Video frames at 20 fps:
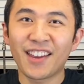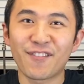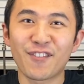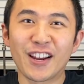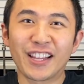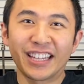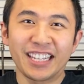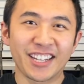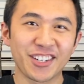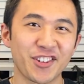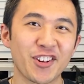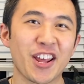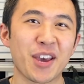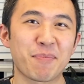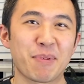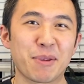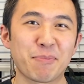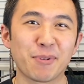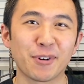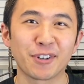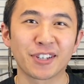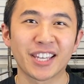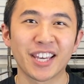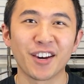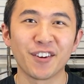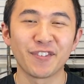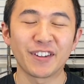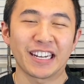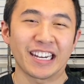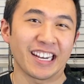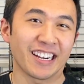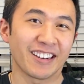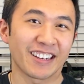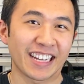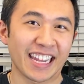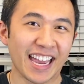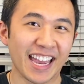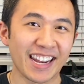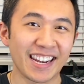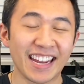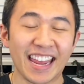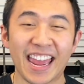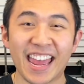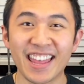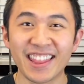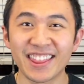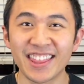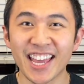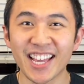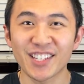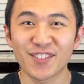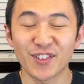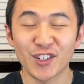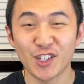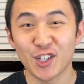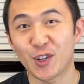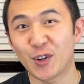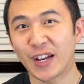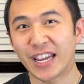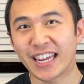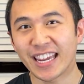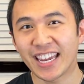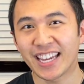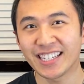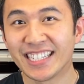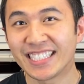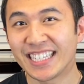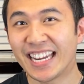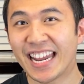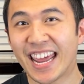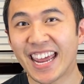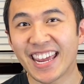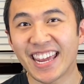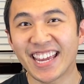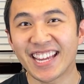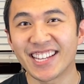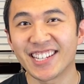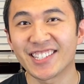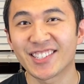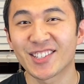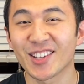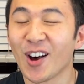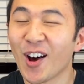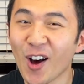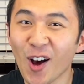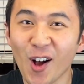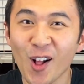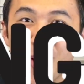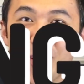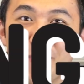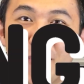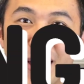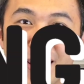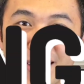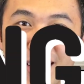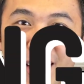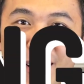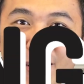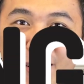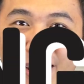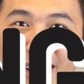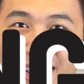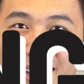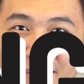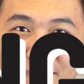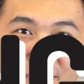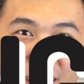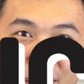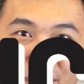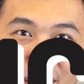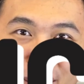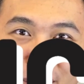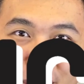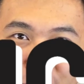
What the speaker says: friendly internet people, Kelvin here again, and thanks for tuning in. Today is all about sangria, my favorite